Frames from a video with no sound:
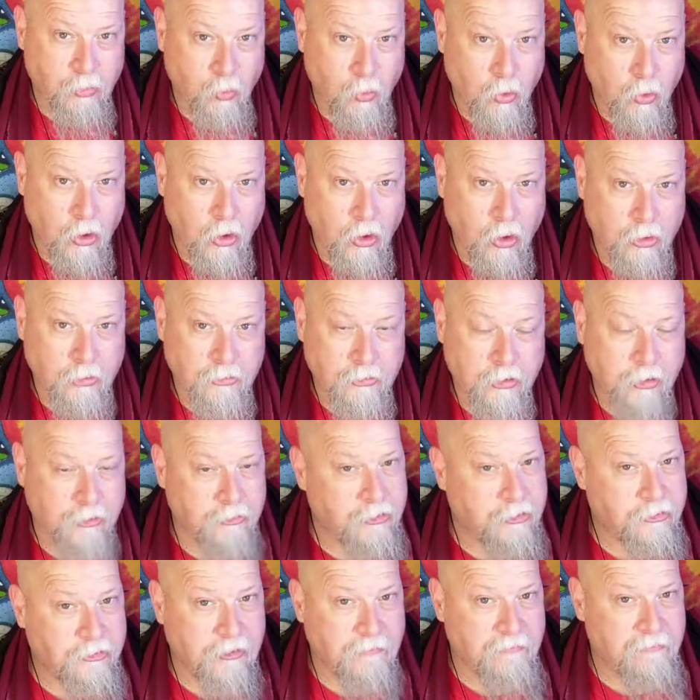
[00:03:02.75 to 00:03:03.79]
world?
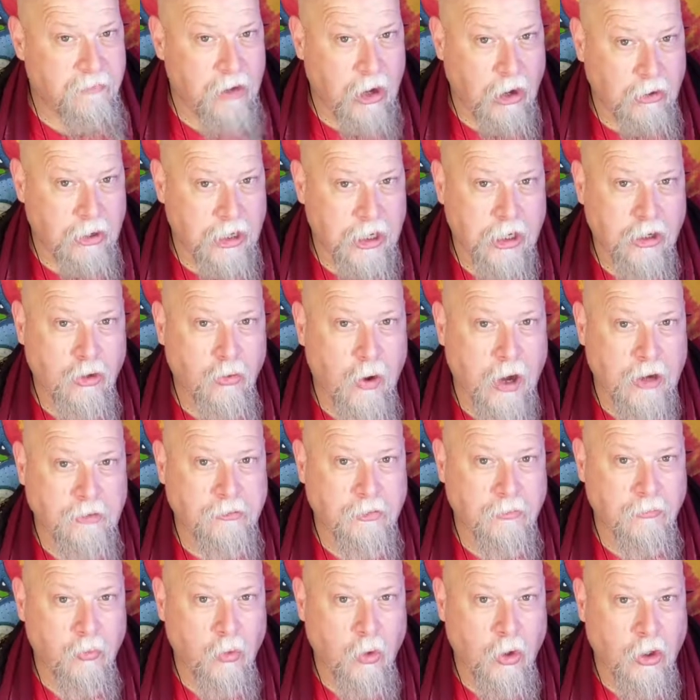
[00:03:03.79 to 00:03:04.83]
Because it's a very
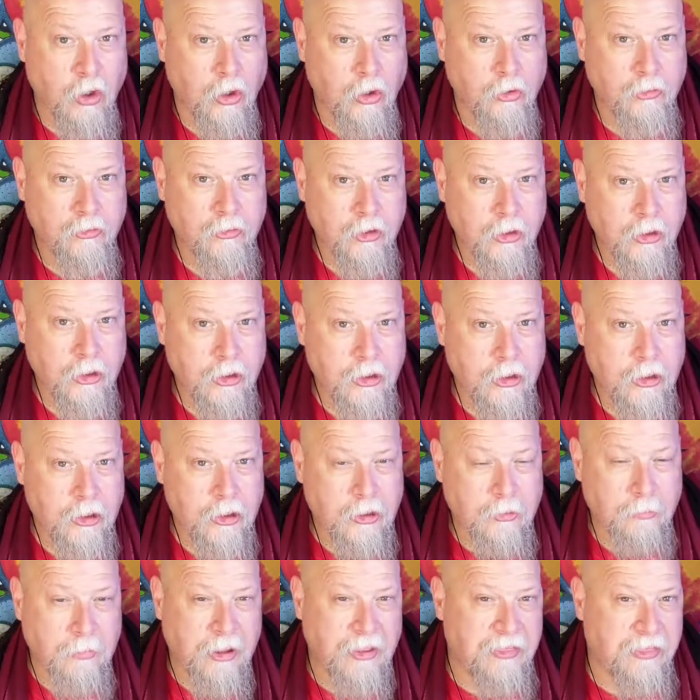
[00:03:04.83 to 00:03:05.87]
aggressive world.
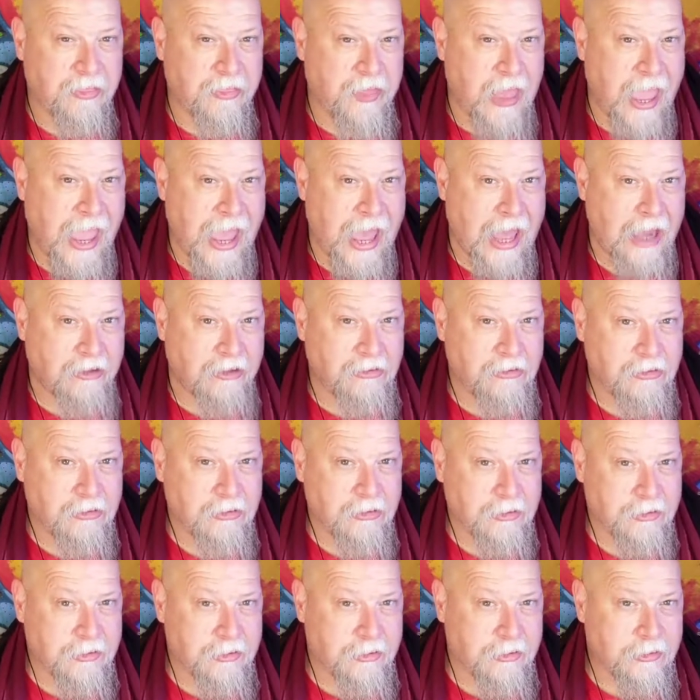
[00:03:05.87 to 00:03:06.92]
But that
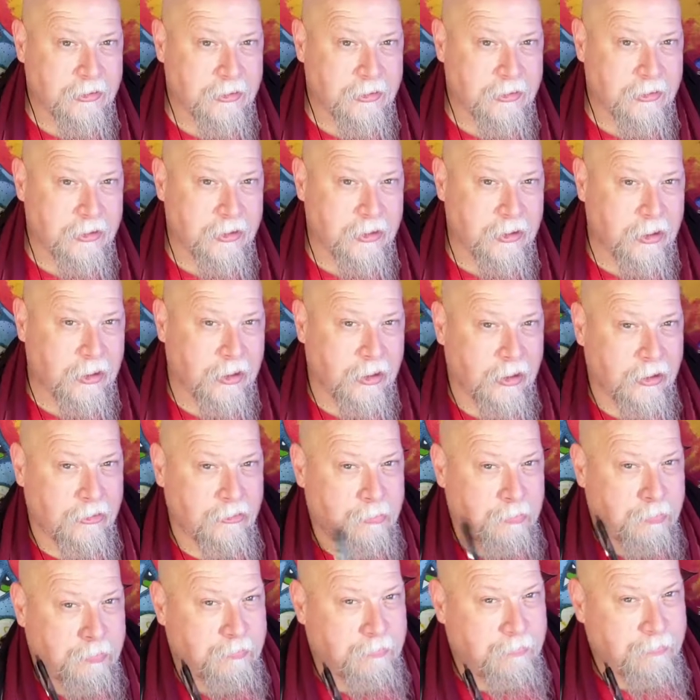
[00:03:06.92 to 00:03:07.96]

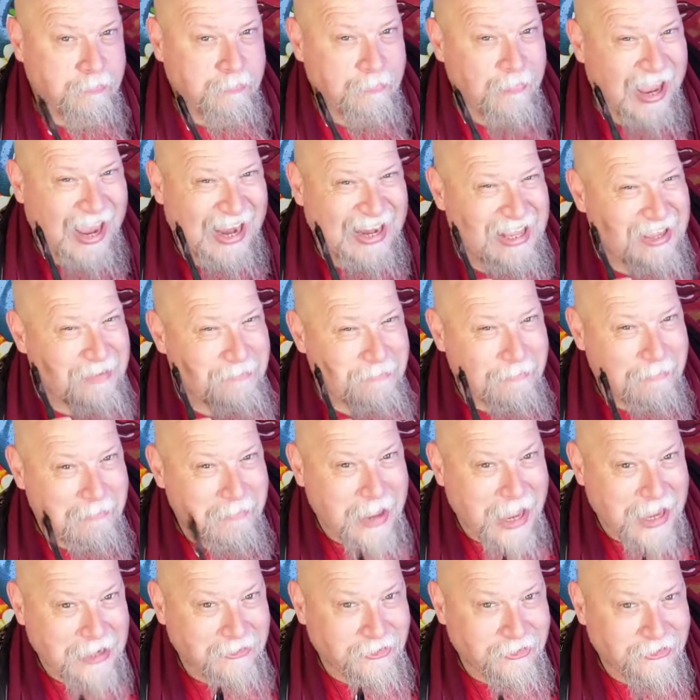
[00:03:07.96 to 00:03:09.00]
is an
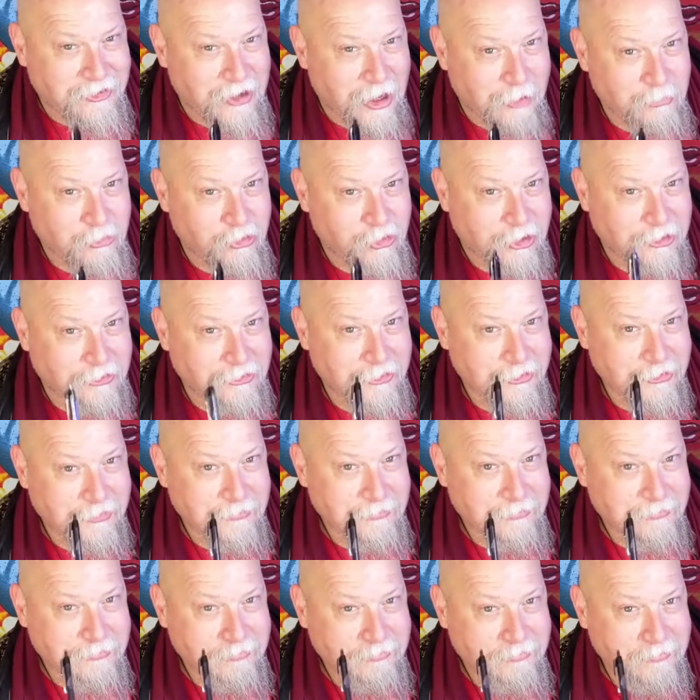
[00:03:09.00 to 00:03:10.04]
immense subject
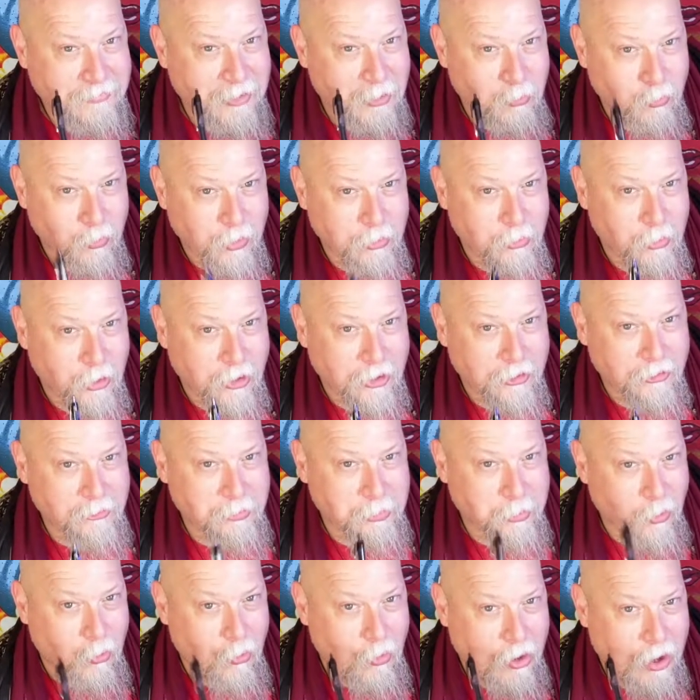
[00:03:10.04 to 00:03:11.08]
that we will
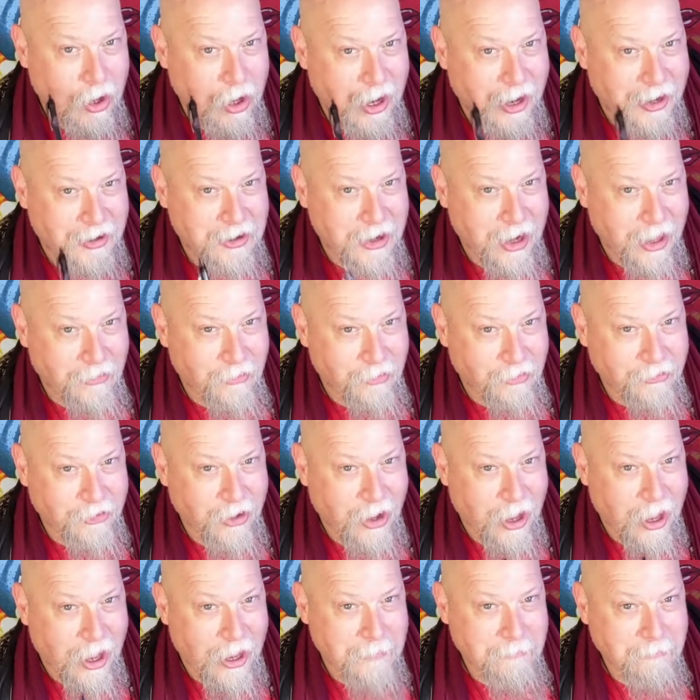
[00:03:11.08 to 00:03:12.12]
explore another
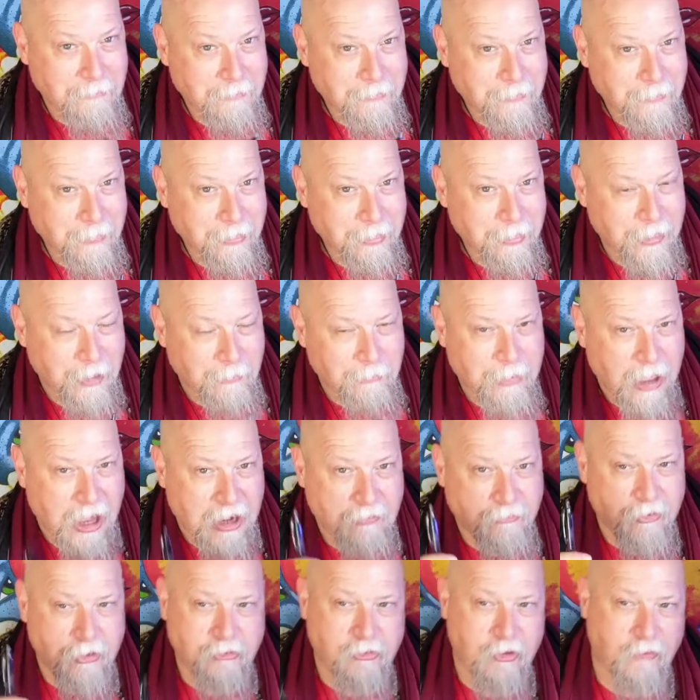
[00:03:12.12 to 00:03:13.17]
time. The
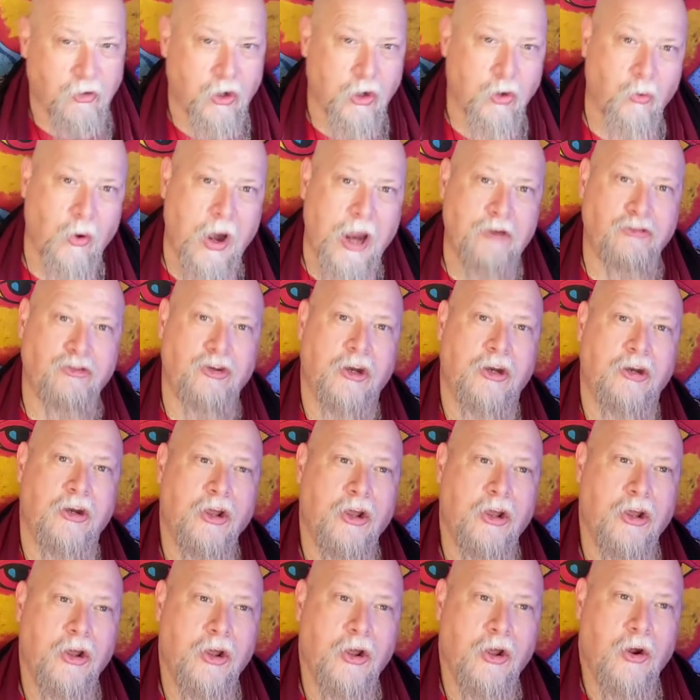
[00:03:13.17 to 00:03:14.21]
benefits of aggression,
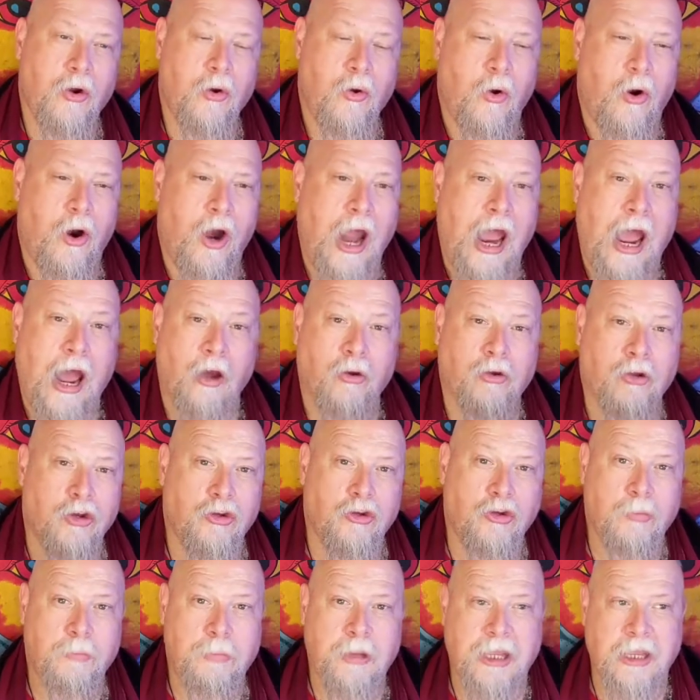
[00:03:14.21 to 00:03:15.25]
or how can
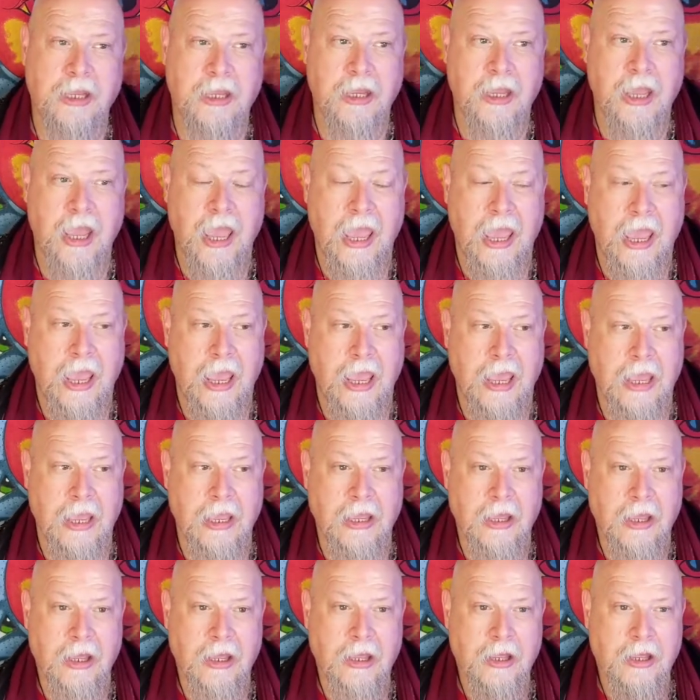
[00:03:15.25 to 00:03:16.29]
you be
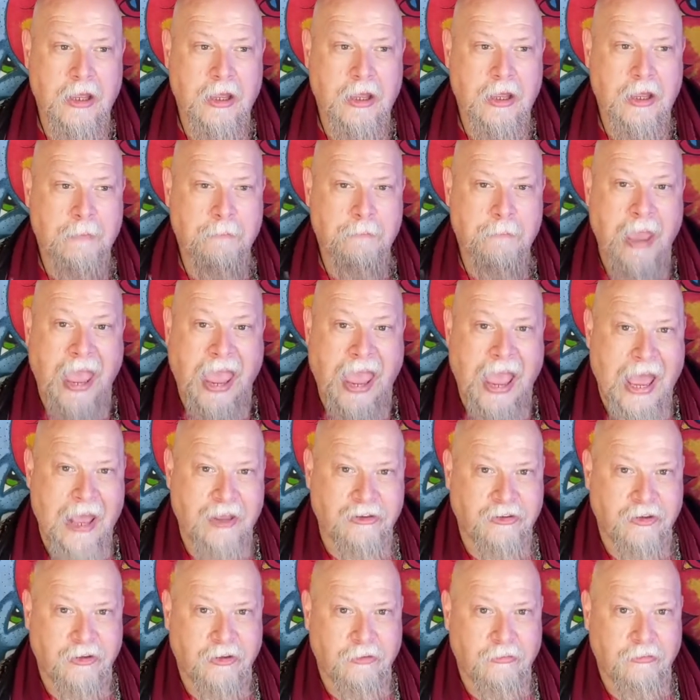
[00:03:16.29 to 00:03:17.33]
a
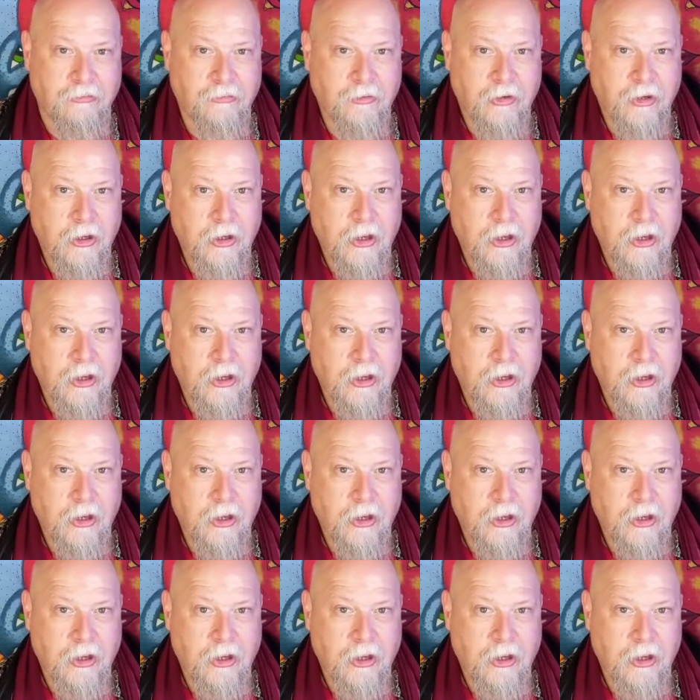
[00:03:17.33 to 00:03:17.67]
passive